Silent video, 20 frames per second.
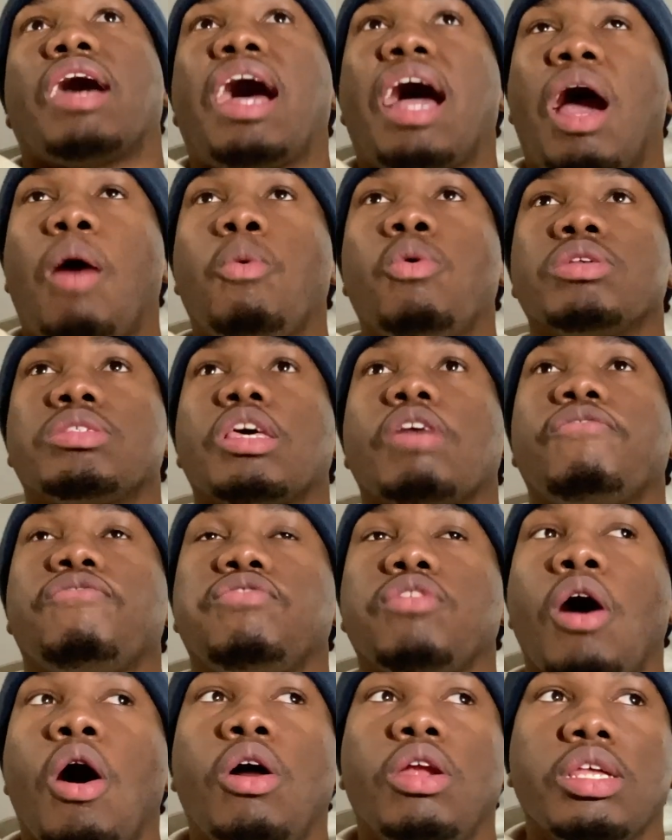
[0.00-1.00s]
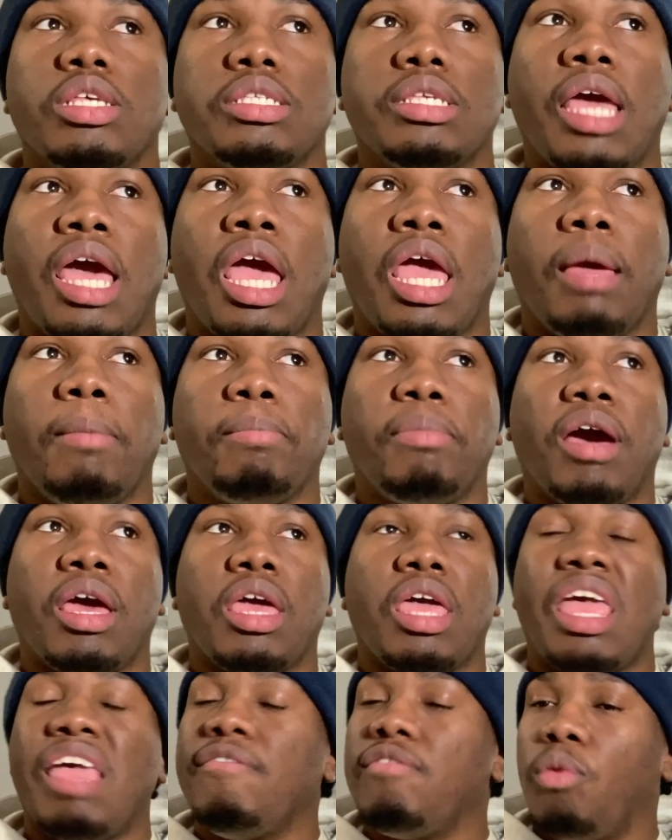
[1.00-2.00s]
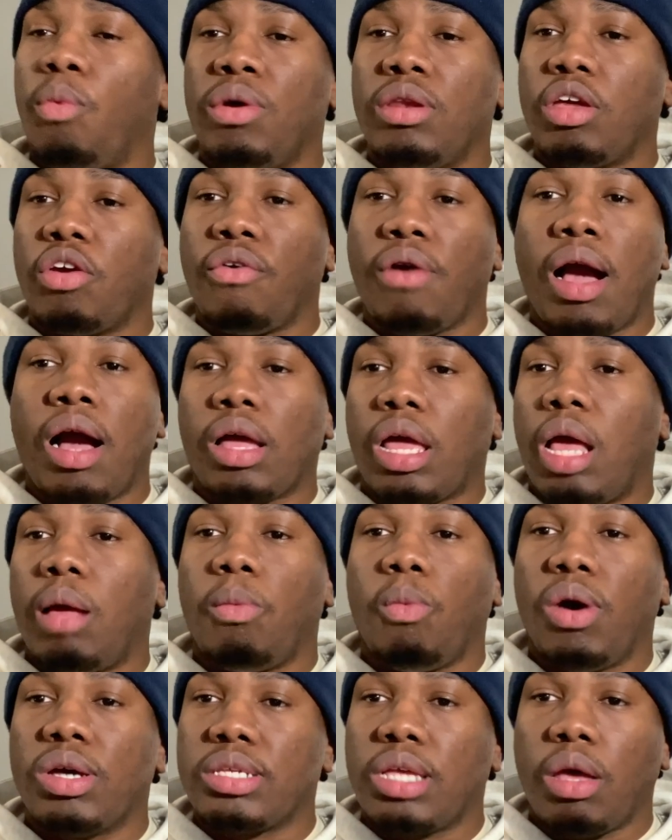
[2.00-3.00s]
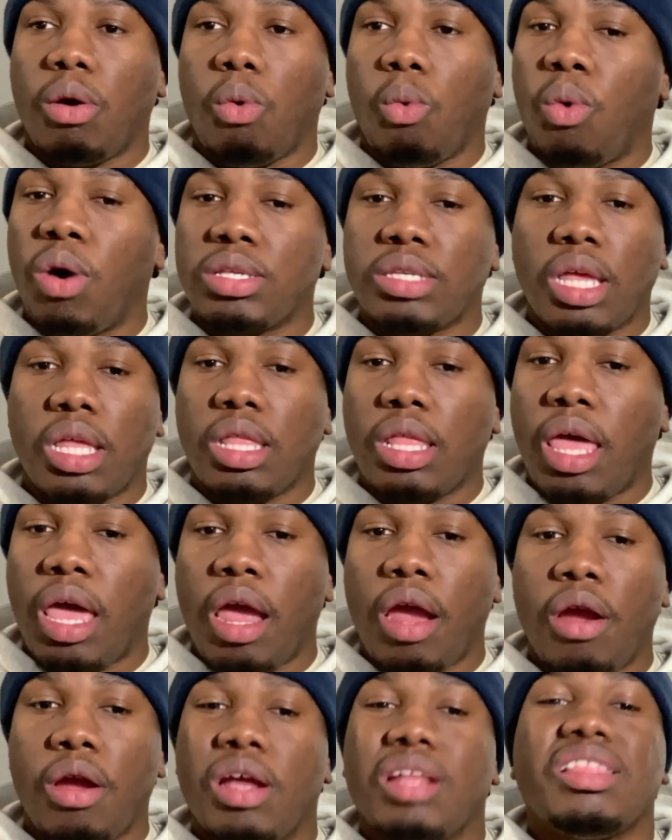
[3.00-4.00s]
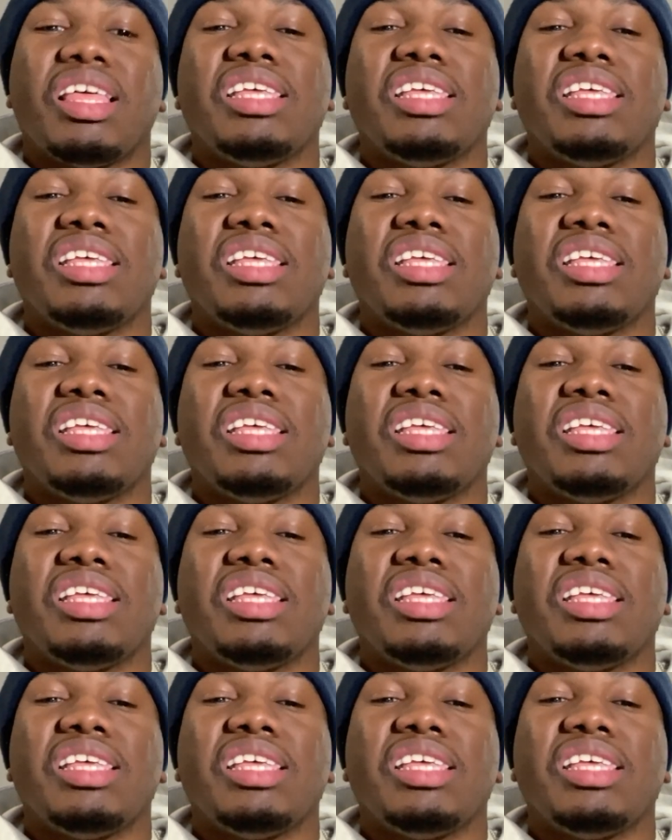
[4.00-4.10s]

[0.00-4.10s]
I won't say flawless game, but even when the ground game wasn't there,